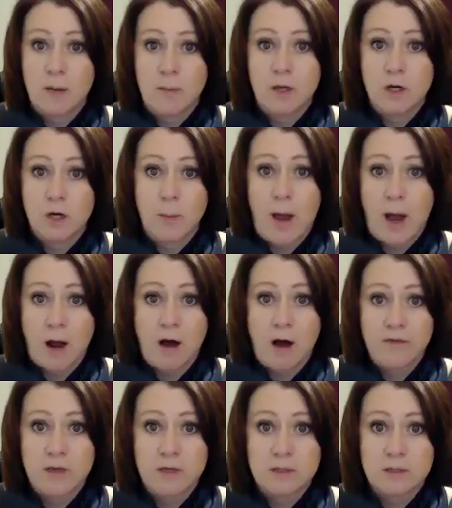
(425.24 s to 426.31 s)
in your back
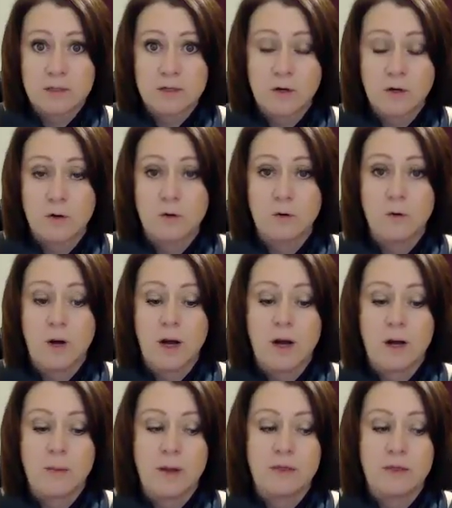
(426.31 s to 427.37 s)
office. So,
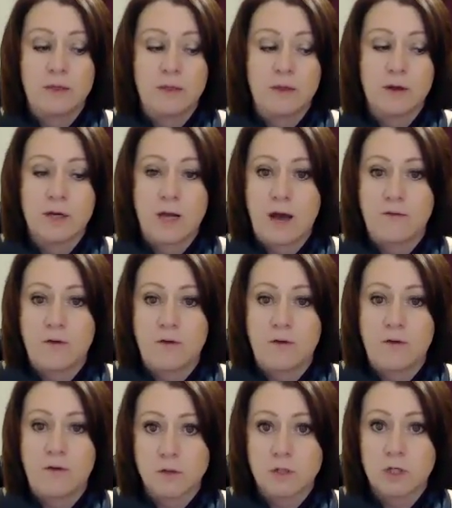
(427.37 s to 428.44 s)
and they're going to have all
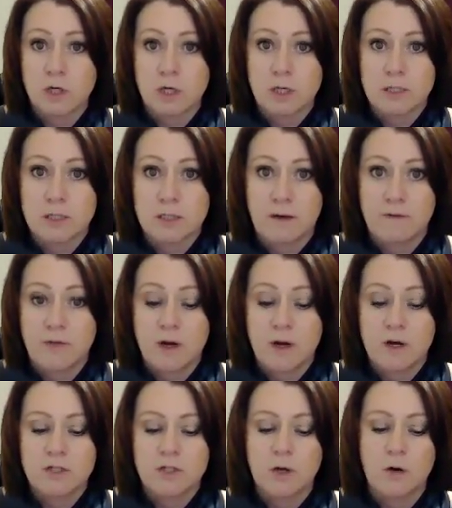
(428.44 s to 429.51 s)
the most current stuff there.
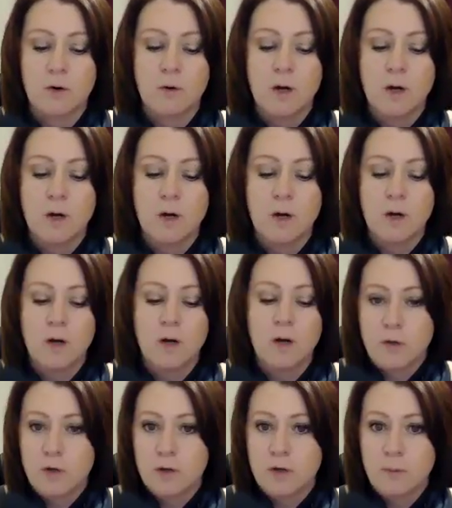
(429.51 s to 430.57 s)
So
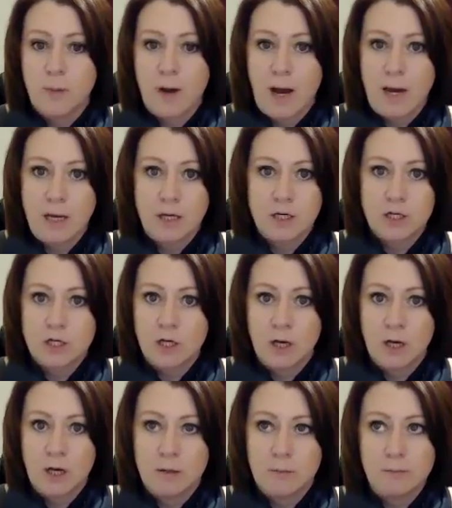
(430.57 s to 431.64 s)
you can buy,
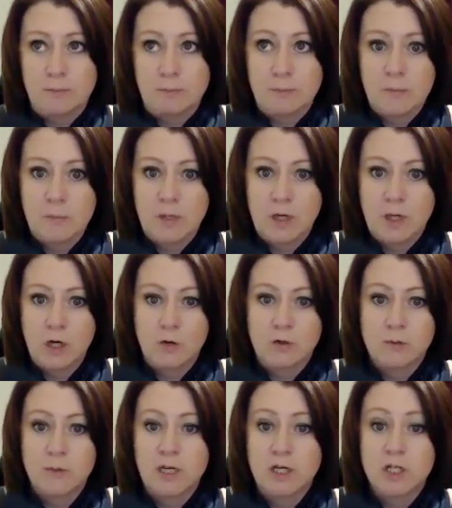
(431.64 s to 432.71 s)
as
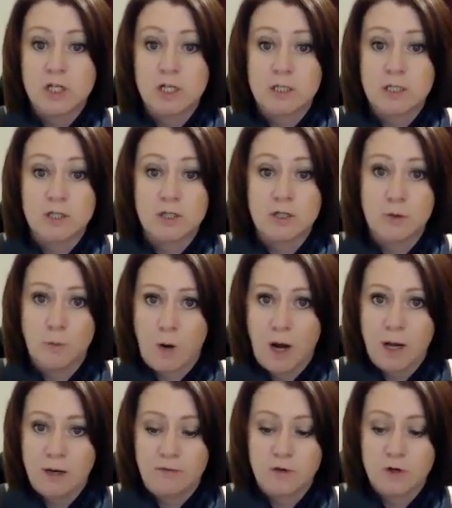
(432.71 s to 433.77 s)
many sheets as you
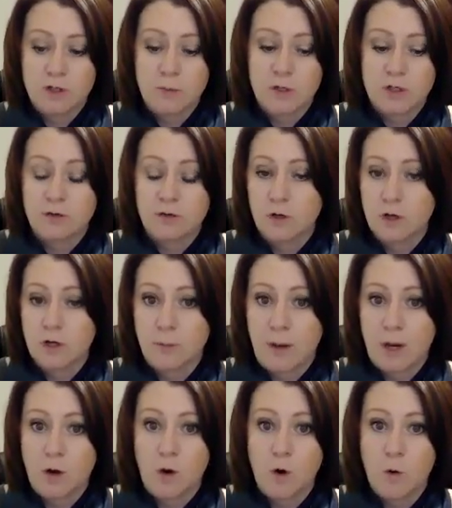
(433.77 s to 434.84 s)
want, especially if you're going to
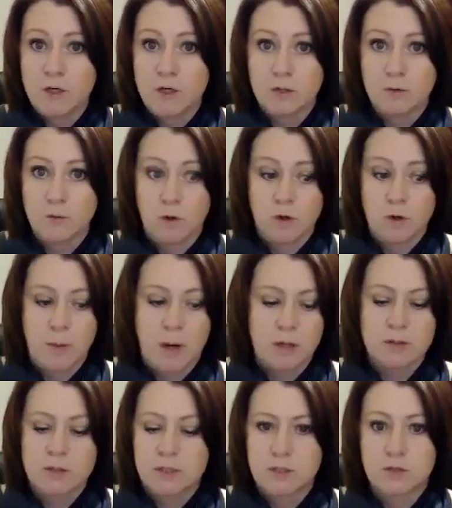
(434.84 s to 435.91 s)
make a whole bunch of roller
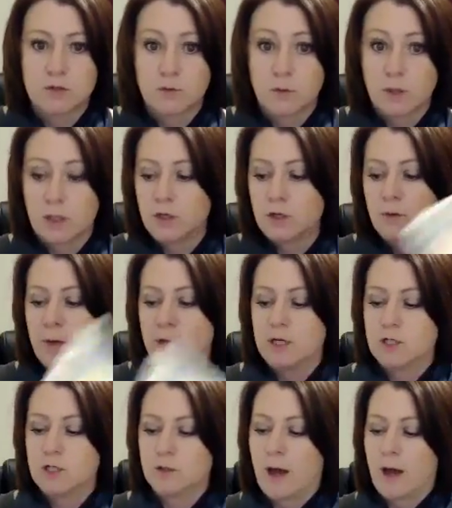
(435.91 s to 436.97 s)
bottles. This is a really good way to
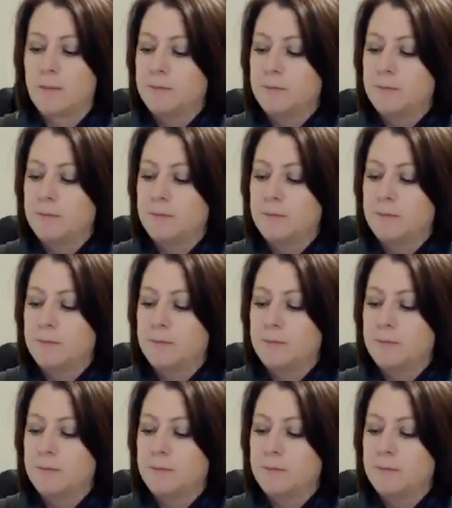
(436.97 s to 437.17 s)
do that.